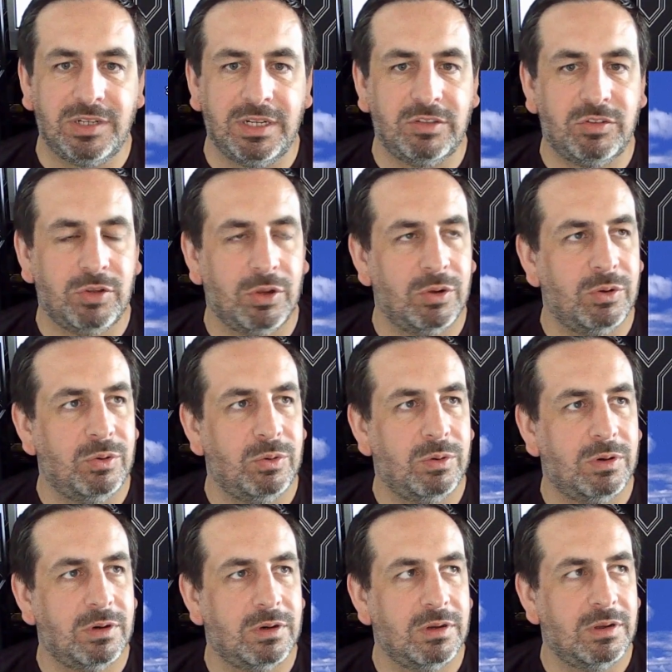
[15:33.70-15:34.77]
I did 2
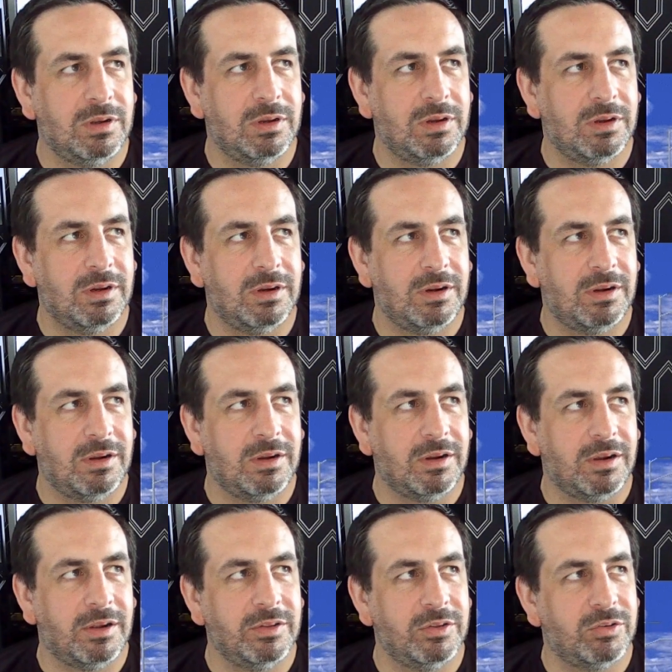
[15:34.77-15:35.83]

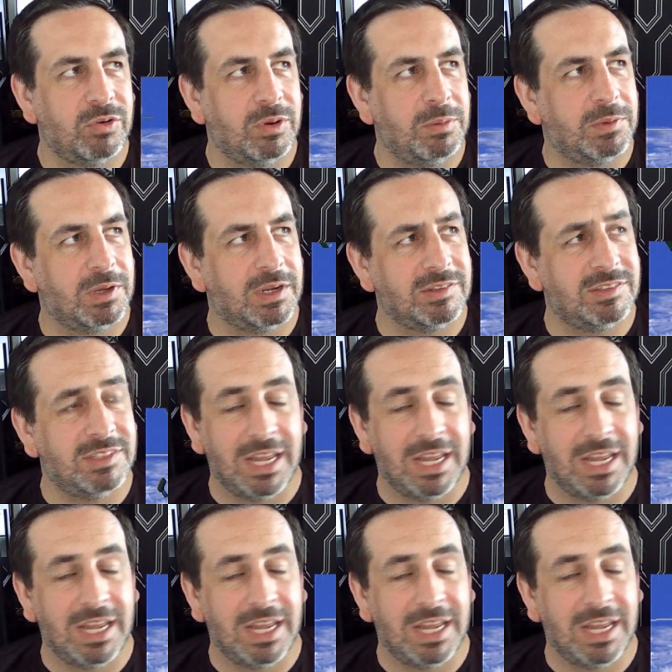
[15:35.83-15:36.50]
on the Dreamcast.